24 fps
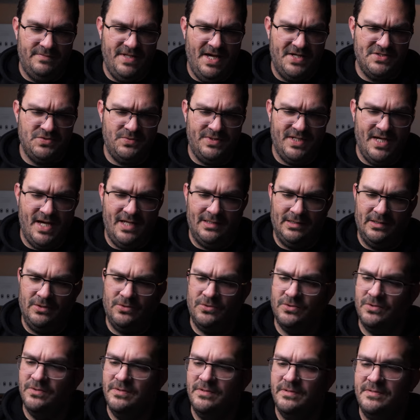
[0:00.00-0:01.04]
Next, we got a
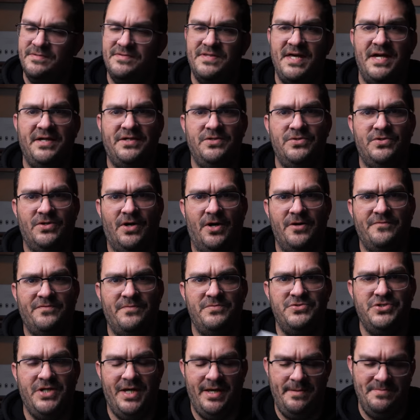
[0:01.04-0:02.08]
little thank you card
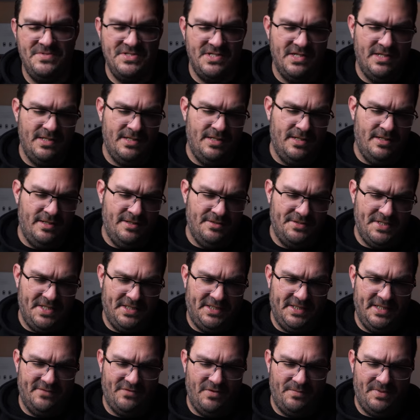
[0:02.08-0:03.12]
from James,
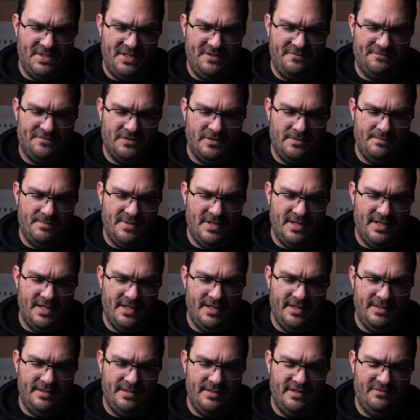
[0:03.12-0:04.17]
thanking everybody from
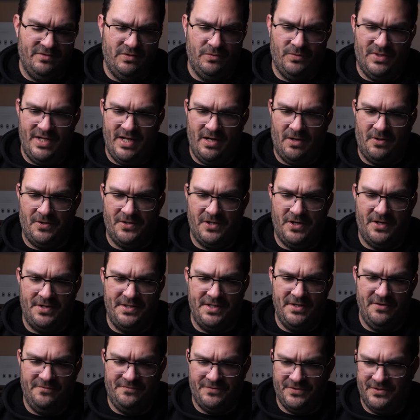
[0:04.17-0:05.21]
everyone at Hart
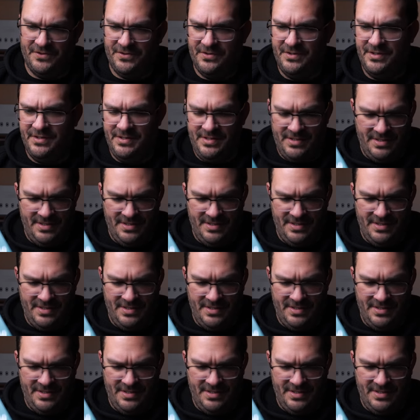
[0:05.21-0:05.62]
Audio for